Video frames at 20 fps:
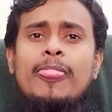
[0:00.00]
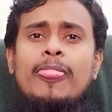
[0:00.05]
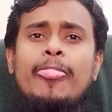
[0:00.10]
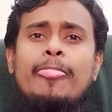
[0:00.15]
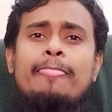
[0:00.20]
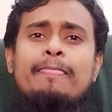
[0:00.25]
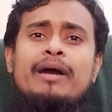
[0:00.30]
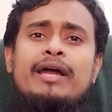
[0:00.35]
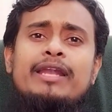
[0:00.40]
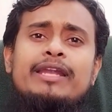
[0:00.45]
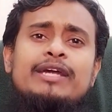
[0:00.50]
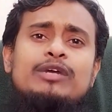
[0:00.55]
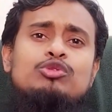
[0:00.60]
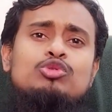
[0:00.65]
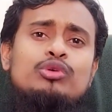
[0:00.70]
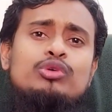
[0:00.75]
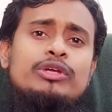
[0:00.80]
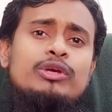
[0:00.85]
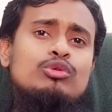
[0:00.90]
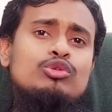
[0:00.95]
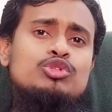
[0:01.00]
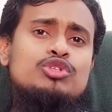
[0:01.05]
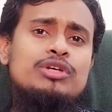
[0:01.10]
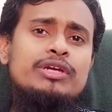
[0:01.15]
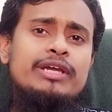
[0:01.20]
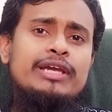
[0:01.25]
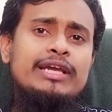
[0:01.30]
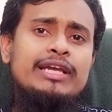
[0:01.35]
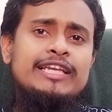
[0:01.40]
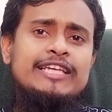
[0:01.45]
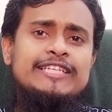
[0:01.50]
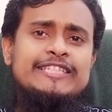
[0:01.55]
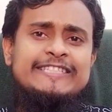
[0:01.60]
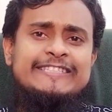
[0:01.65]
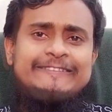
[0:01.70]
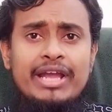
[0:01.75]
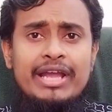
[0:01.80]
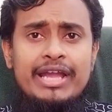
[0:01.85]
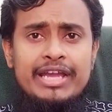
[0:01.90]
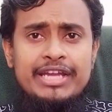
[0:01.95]
need to use English
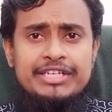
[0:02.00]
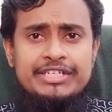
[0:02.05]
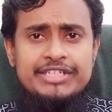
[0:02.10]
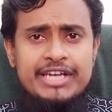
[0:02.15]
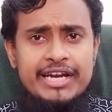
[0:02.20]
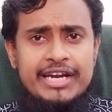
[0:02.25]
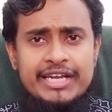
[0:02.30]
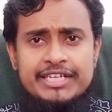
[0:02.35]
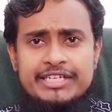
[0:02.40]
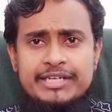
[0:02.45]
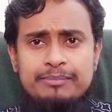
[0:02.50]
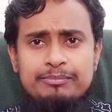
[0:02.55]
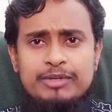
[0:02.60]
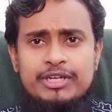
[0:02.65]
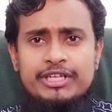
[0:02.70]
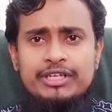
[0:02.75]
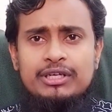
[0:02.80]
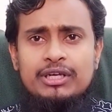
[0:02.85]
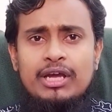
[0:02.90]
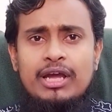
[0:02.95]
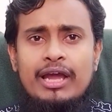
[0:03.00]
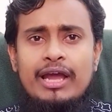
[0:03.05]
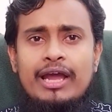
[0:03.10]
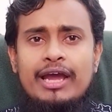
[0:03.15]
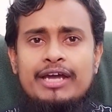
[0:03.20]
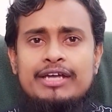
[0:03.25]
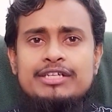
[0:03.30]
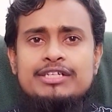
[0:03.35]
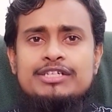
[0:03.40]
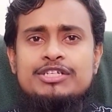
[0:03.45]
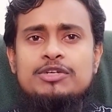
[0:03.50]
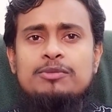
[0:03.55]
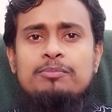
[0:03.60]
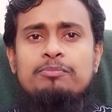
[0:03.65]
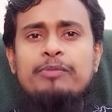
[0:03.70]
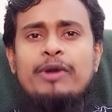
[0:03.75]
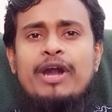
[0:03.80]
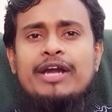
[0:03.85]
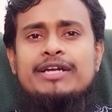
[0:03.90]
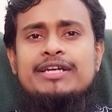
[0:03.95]
interactively and
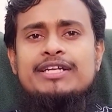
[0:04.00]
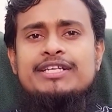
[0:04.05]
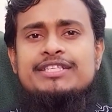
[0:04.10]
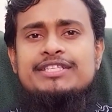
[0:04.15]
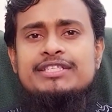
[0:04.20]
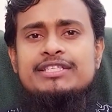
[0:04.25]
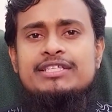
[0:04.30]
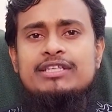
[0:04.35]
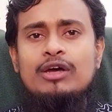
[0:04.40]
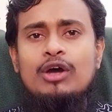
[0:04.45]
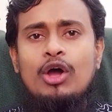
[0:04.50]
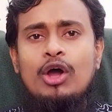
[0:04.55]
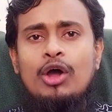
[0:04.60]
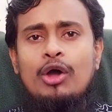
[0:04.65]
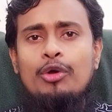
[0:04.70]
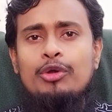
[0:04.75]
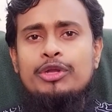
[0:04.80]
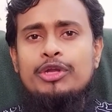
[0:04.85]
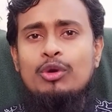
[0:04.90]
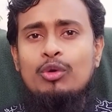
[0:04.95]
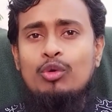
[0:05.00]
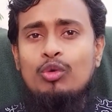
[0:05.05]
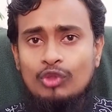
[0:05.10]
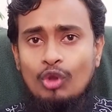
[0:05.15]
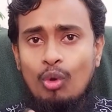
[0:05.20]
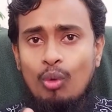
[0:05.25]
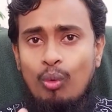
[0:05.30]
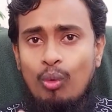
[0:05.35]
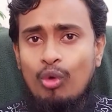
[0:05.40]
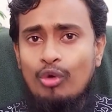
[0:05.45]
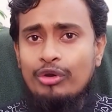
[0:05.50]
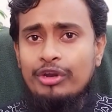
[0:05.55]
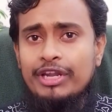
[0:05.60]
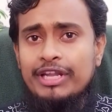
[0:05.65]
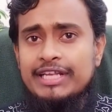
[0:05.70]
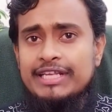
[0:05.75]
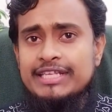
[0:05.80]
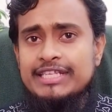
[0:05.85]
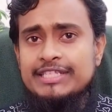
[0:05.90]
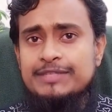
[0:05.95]
practice your own
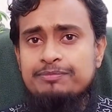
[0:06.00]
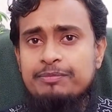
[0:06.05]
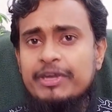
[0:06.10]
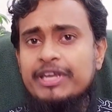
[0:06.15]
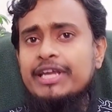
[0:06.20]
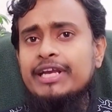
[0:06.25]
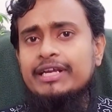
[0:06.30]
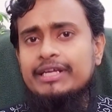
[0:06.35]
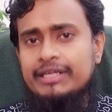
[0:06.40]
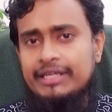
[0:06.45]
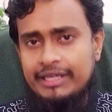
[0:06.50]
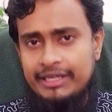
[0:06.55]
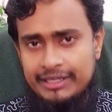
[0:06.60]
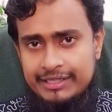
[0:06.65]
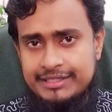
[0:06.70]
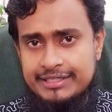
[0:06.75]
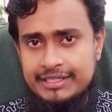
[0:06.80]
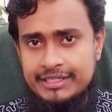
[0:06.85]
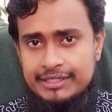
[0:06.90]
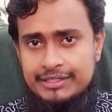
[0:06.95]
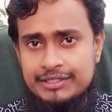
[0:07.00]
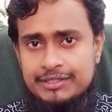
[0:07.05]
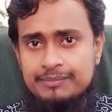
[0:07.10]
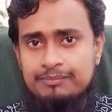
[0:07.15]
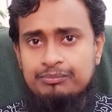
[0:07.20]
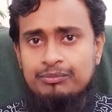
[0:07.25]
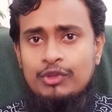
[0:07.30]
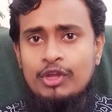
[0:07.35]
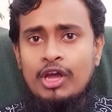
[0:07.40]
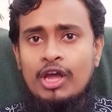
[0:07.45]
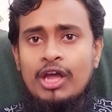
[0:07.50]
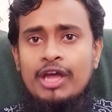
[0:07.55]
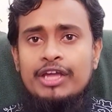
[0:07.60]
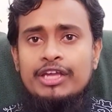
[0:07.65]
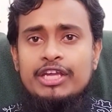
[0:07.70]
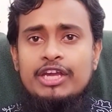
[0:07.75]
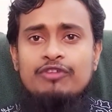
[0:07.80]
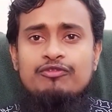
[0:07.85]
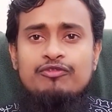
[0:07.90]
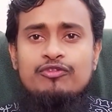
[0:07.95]
speaking skills.
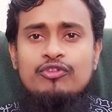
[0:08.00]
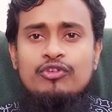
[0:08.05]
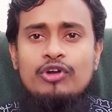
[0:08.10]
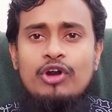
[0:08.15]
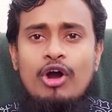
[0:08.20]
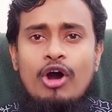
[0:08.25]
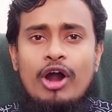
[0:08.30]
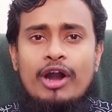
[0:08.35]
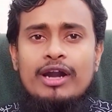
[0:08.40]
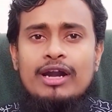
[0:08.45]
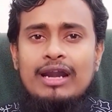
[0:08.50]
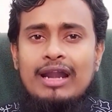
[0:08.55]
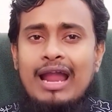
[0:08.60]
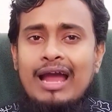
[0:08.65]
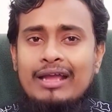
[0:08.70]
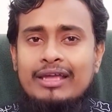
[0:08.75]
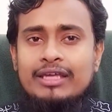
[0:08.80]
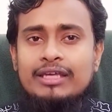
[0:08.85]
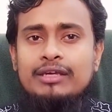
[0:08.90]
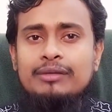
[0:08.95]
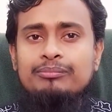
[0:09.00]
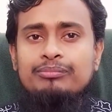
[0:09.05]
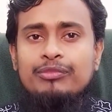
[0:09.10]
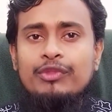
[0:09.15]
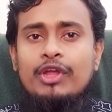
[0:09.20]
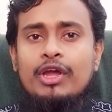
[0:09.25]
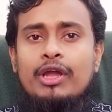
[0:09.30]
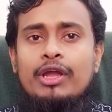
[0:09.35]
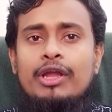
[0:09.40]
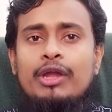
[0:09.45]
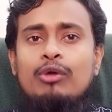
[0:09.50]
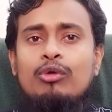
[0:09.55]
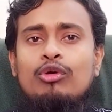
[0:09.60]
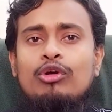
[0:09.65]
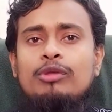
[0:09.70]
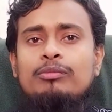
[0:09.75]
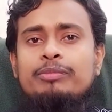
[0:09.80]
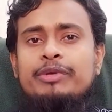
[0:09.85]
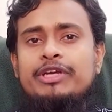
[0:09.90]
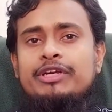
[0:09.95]
If you are lucky, you
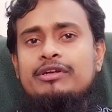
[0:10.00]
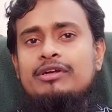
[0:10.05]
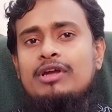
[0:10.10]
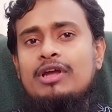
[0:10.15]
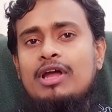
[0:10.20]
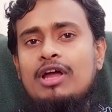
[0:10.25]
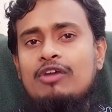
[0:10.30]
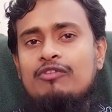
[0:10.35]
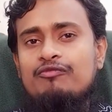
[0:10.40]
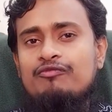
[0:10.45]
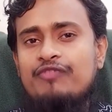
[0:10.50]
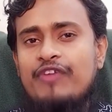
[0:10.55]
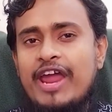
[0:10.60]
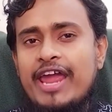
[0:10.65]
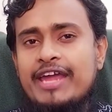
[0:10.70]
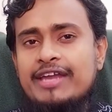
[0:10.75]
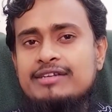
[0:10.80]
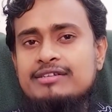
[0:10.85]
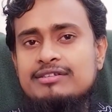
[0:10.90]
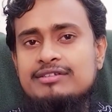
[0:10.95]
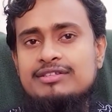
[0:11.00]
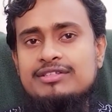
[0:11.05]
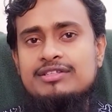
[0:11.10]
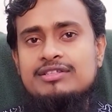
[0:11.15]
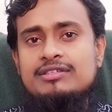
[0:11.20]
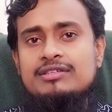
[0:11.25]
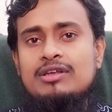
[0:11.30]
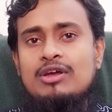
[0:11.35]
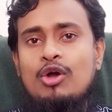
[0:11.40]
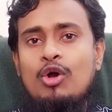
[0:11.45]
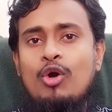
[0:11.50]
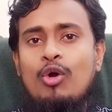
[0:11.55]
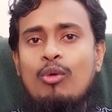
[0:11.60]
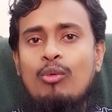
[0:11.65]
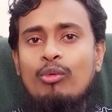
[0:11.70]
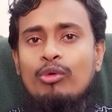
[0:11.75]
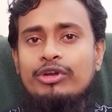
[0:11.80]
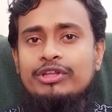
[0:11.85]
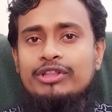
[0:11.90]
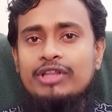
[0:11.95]
will be friends
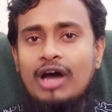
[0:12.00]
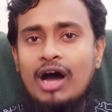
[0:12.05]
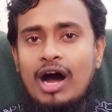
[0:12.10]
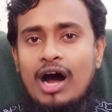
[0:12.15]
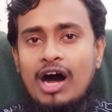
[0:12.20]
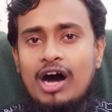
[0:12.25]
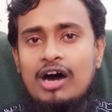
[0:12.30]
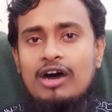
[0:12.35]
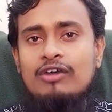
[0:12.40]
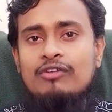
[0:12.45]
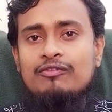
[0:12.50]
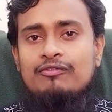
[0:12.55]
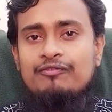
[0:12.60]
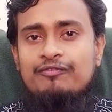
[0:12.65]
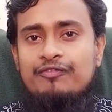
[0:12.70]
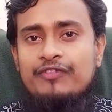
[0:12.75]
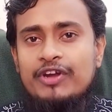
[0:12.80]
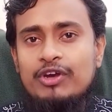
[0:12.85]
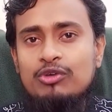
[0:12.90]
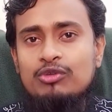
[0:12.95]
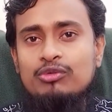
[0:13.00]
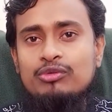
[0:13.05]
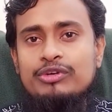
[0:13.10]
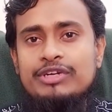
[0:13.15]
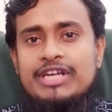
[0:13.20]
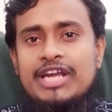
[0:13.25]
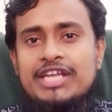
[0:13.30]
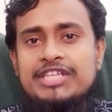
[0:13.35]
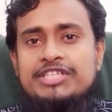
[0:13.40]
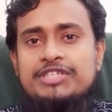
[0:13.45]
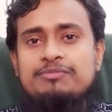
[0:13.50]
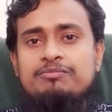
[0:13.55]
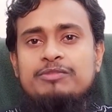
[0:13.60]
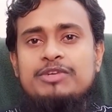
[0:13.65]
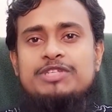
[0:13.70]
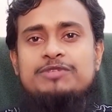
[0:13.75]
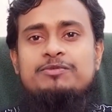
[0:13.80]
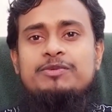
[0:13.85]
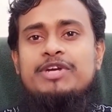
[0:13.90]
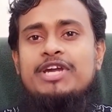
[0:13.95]
with a few native
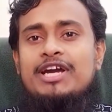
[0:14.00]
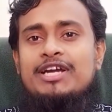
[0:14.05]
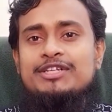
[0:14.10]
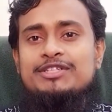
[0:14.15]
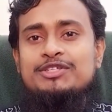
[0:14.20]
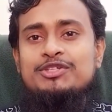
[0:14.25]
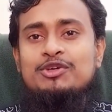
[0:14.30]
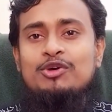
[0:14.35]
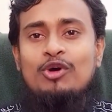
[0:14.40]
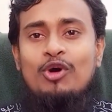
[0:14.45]
speakers